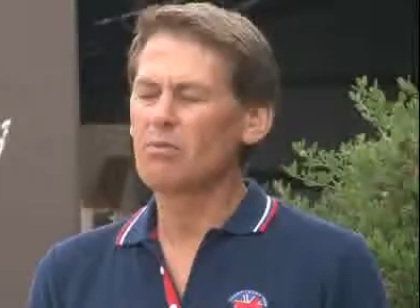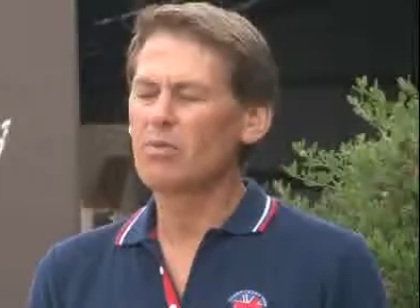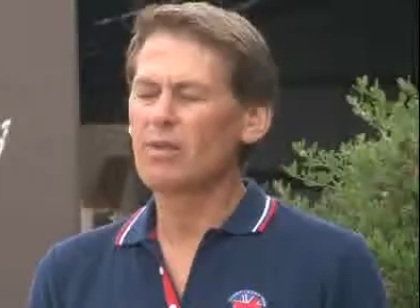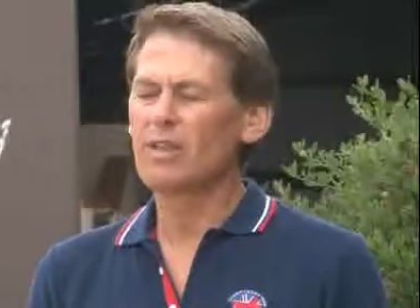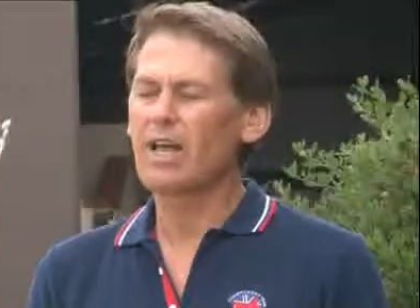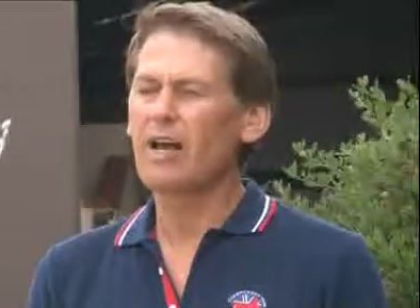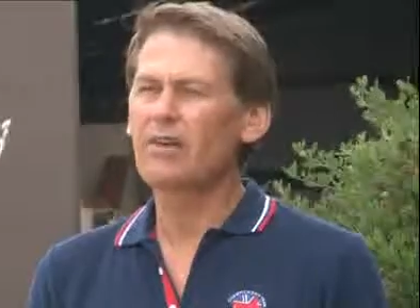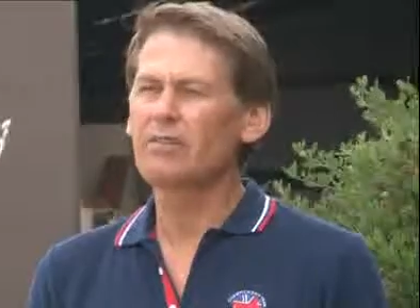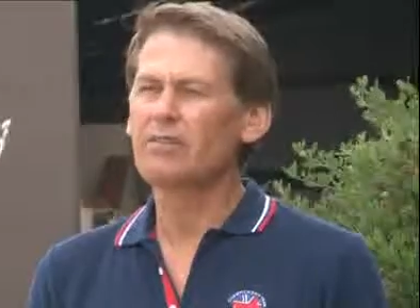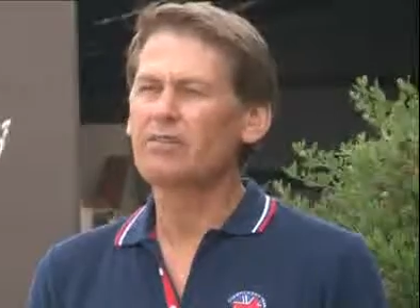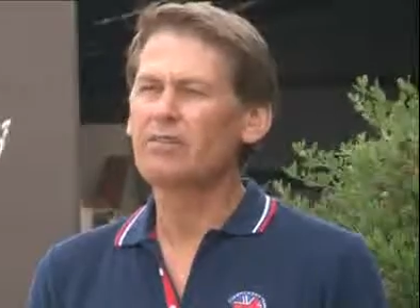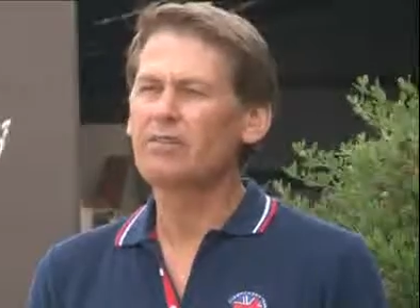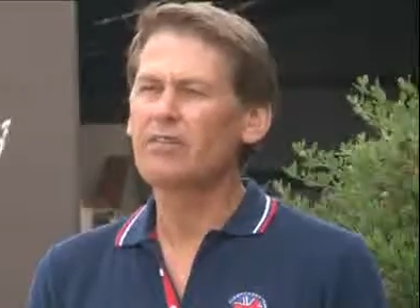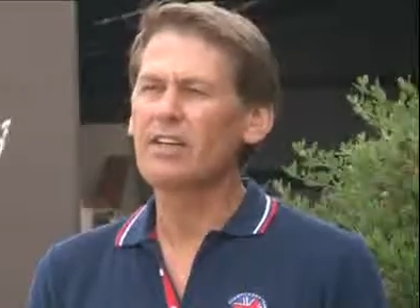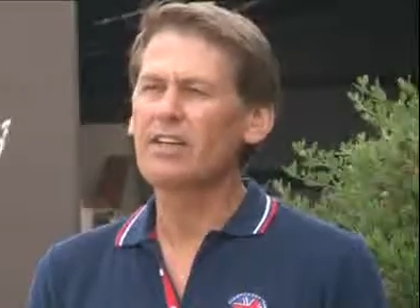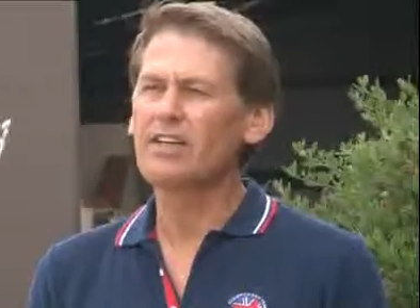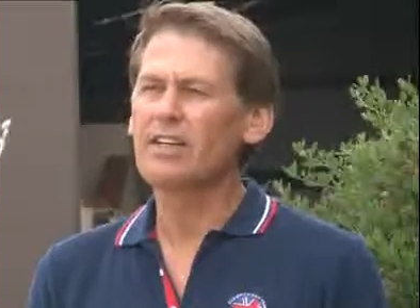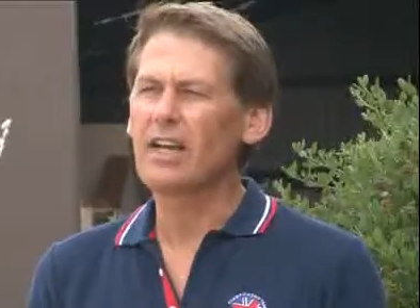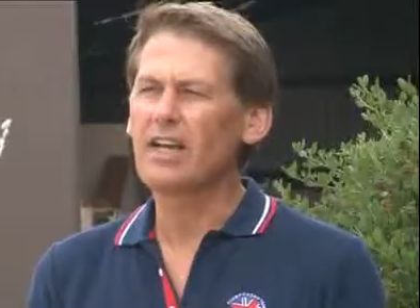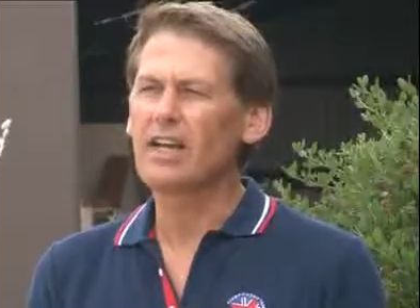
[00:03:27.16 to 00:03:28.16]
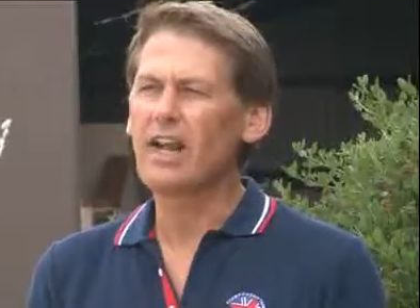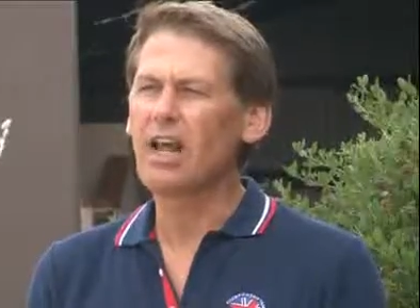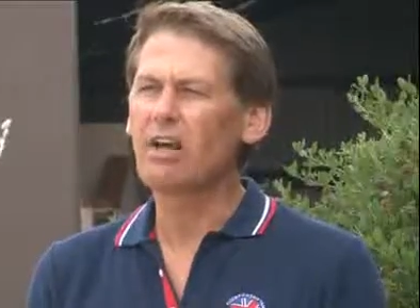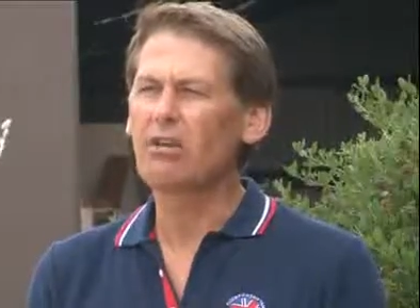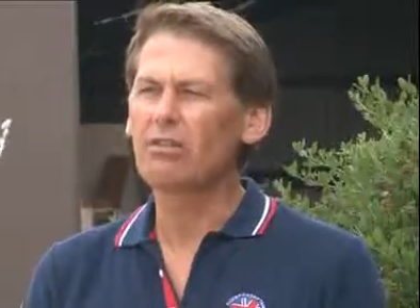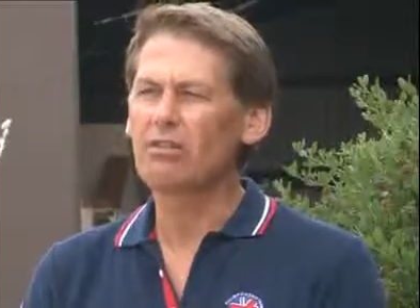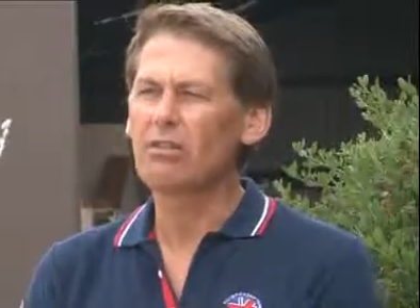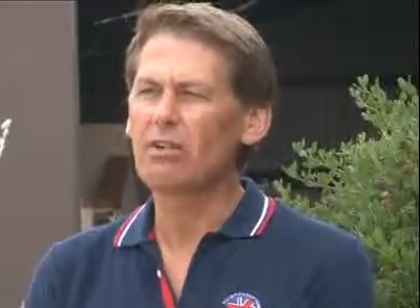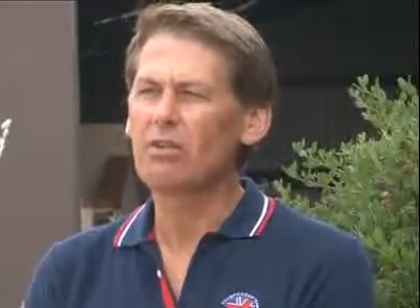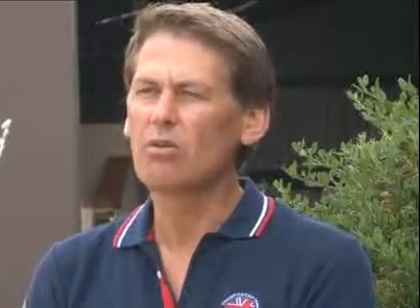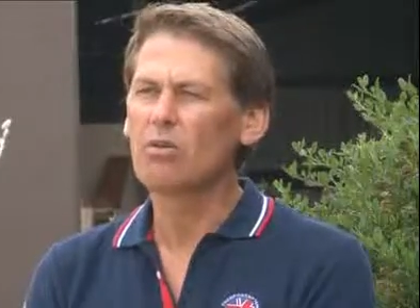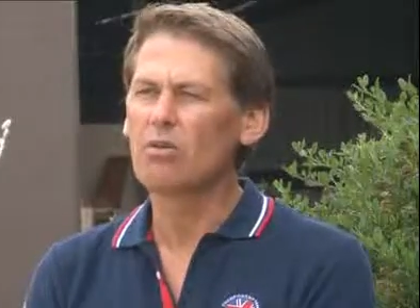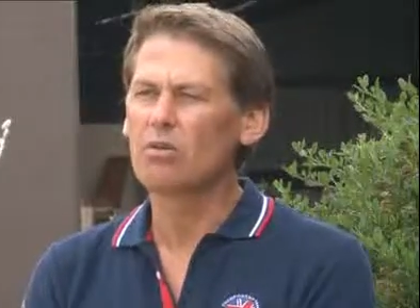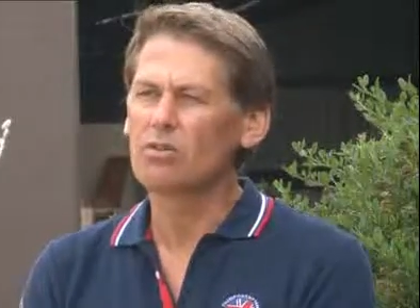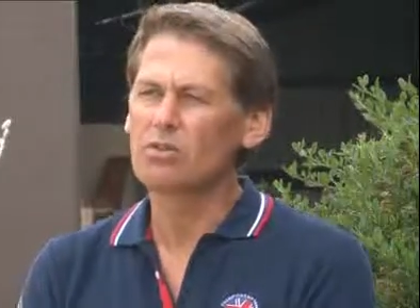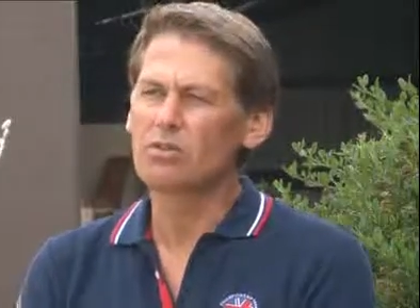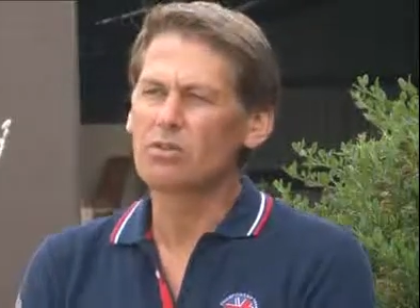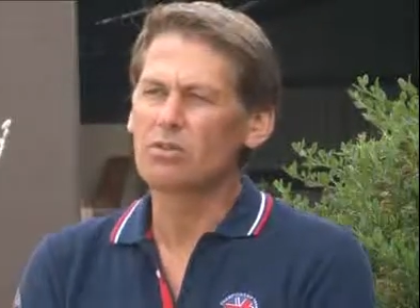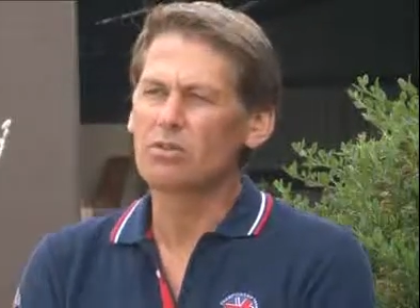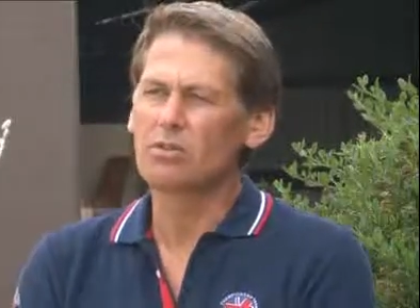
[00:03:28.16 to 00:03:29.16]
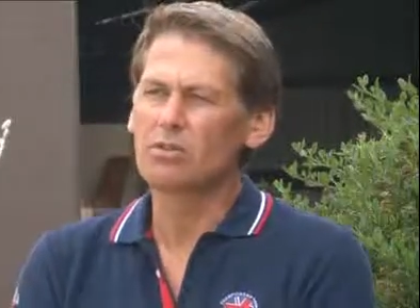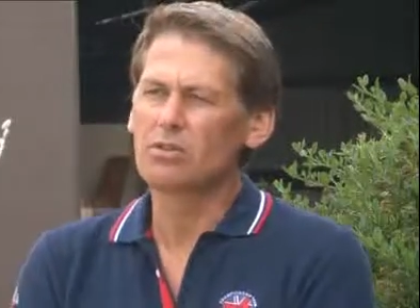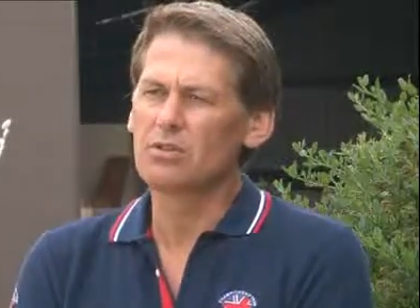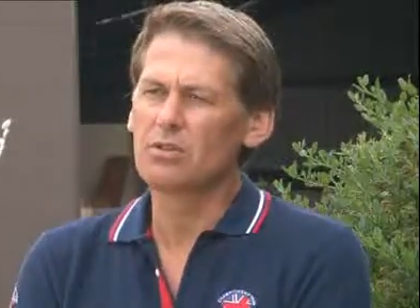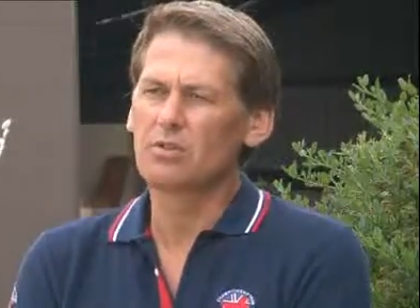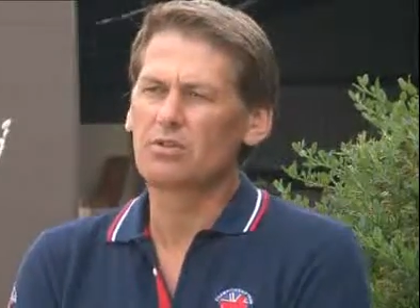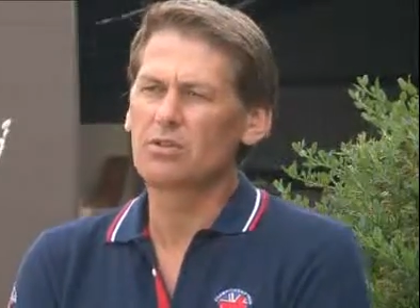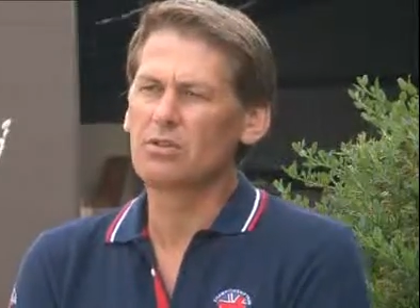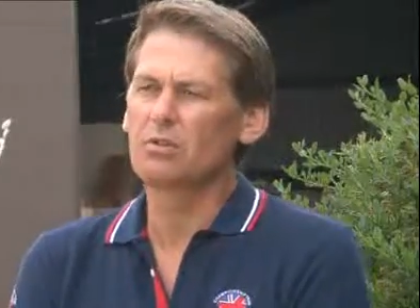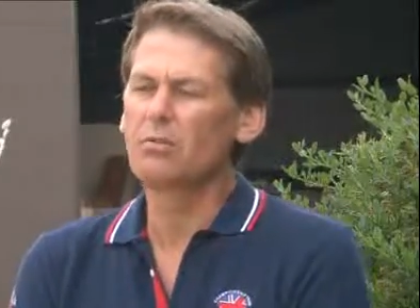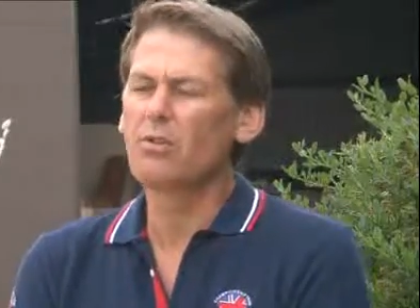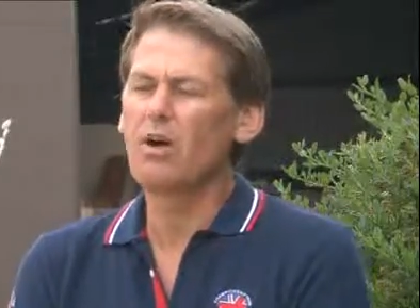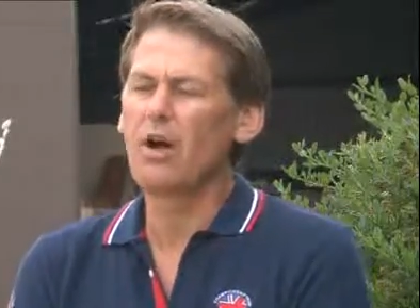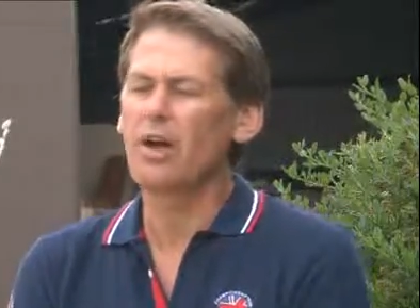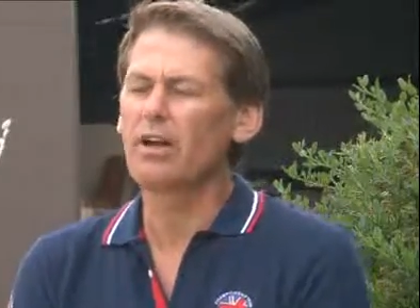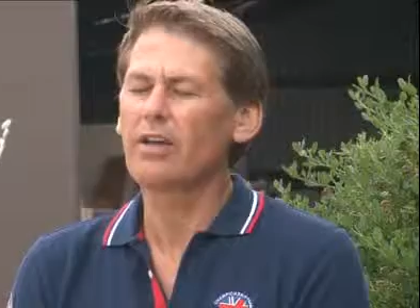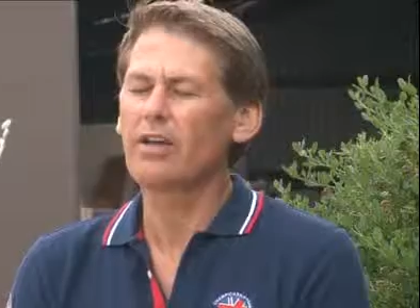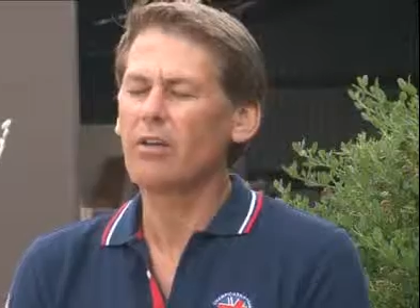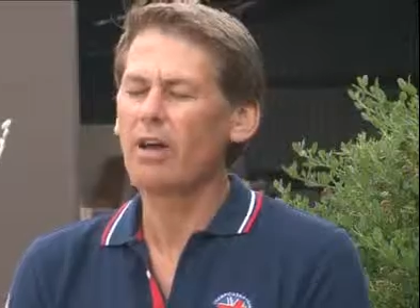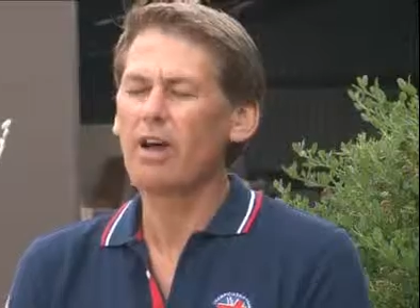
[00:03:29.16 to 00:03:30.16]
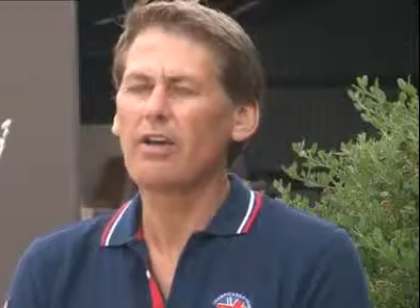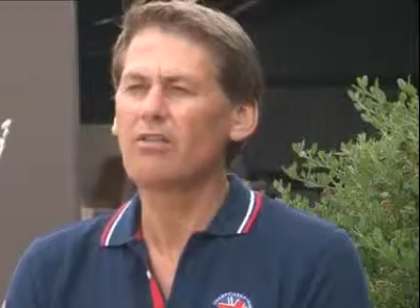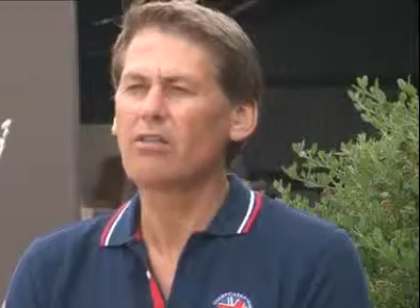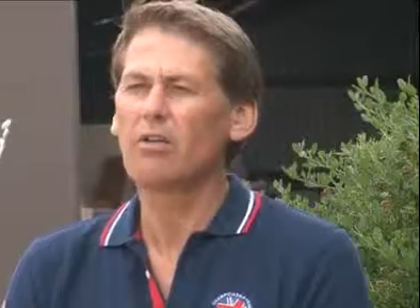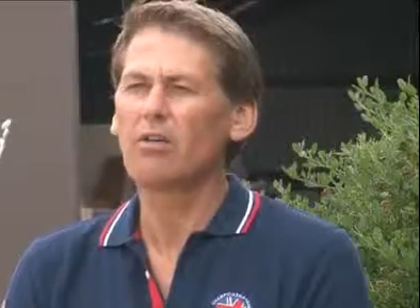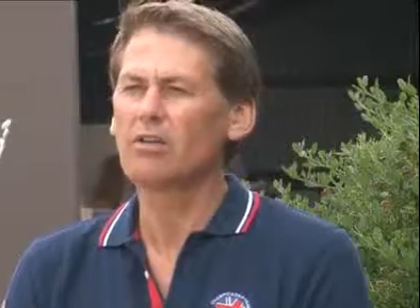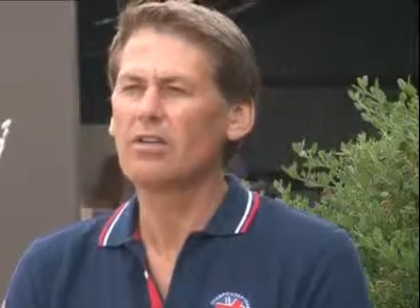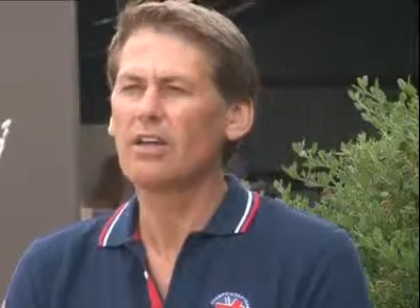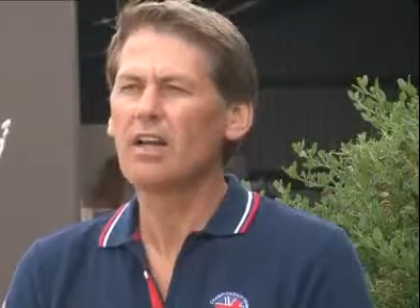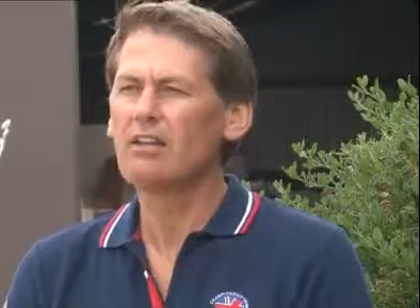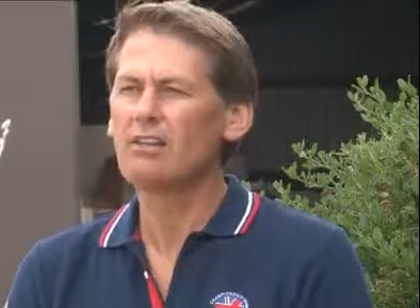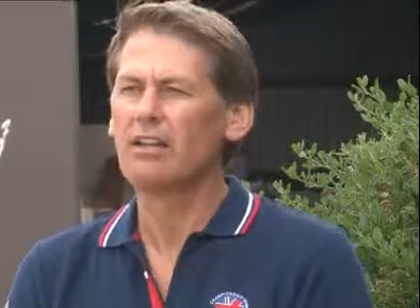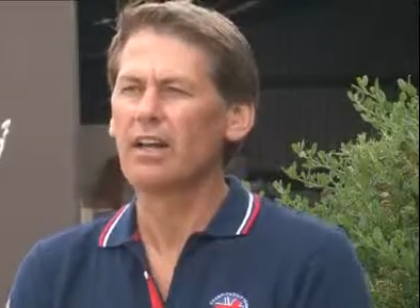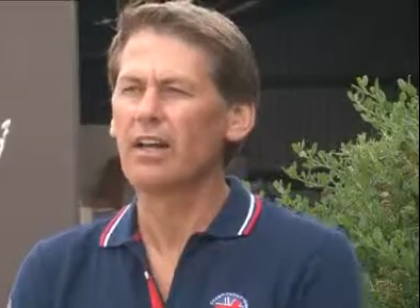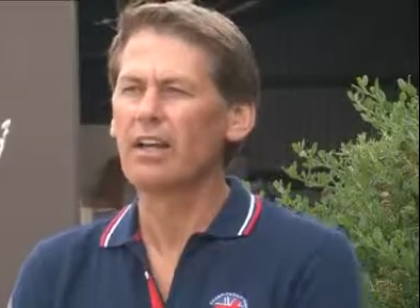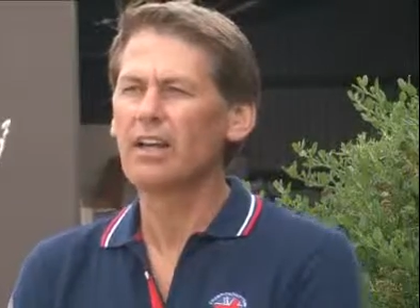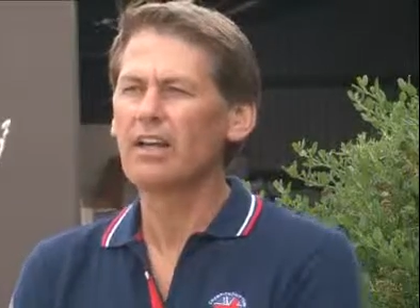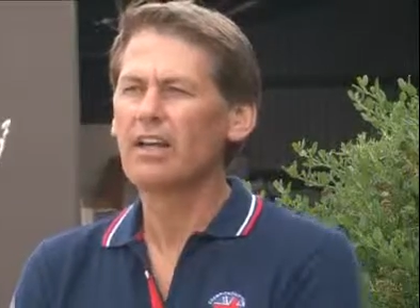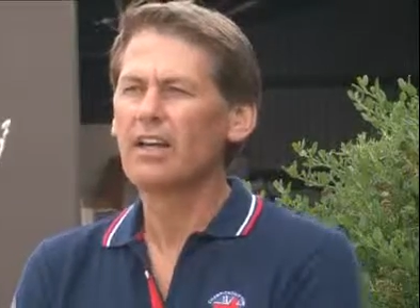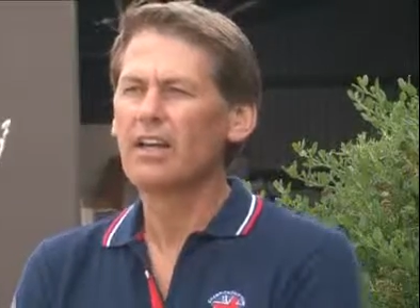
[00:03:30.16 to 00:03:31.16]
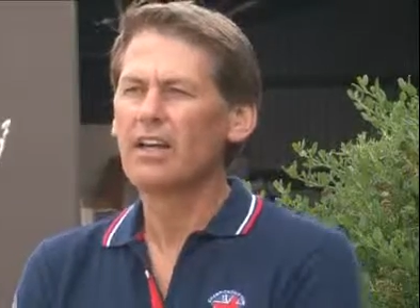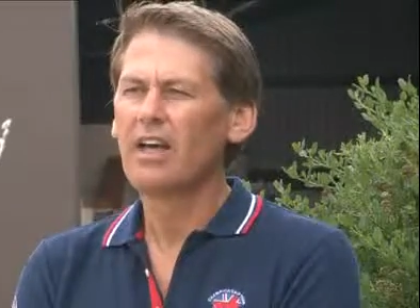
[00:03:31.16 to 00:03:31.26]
Without a fit and healthy horse to work, you have got nothing.